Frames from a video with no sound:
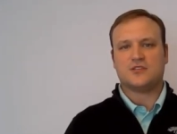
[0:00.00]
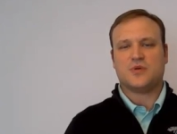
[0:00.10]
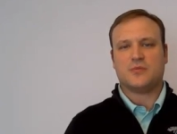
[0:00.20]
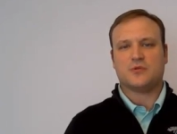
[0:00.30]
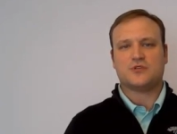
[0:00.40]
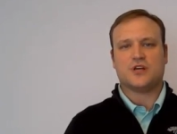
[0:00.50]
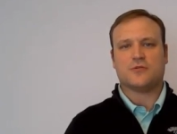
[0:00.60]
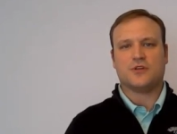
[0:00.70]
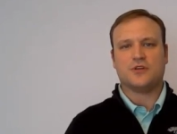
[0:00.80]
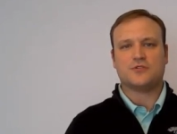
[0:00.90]
Kansas paper
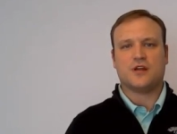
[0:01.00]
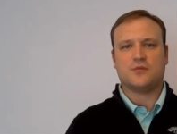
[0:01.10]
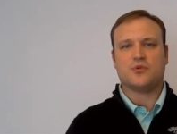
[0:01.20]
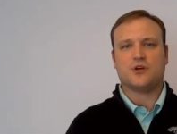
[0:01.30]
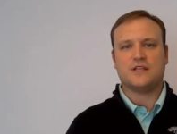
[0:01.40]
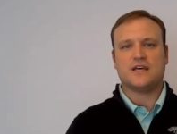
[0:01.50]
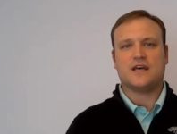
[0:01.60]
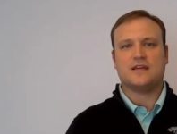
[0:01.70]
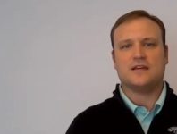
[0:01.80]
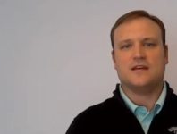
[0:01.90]
generally trading pretty
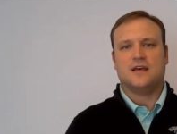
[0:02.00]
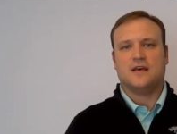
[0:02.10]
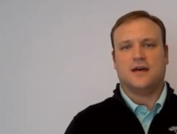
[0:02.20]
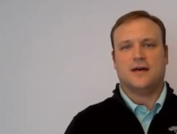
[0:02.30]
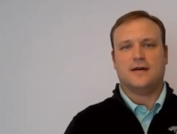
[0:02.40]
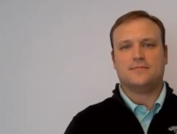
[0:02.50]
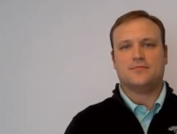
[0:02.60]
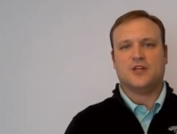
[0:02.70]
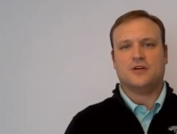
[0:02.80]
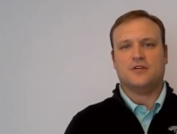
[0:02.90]
tight,
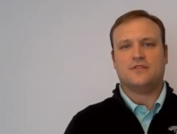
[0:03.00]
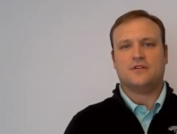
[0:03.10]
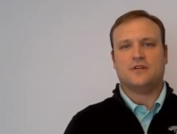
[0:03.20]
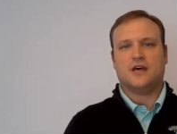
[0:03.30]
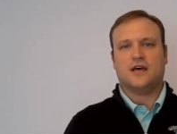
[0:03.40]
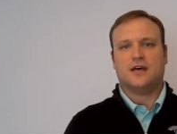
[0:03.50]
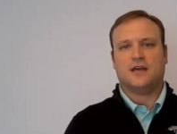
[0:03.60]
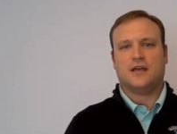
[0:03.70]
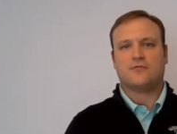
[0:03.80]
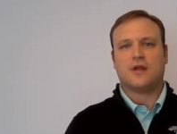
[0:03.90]
um, you know, even
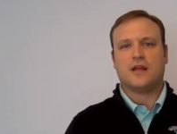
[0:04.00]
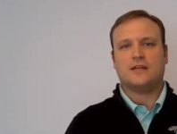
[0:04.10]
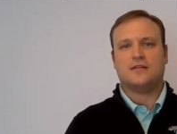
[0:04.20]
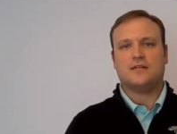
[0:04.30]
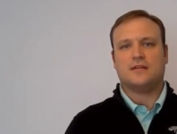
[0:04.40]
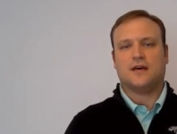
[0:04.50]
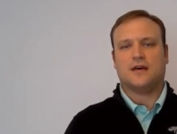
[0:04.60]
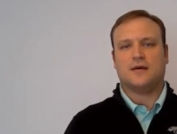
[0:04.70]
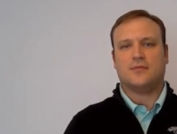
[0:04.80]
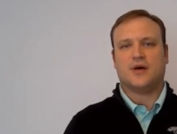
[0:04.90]
uh, A-rated
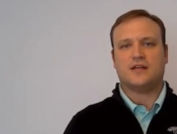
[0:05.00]
uh,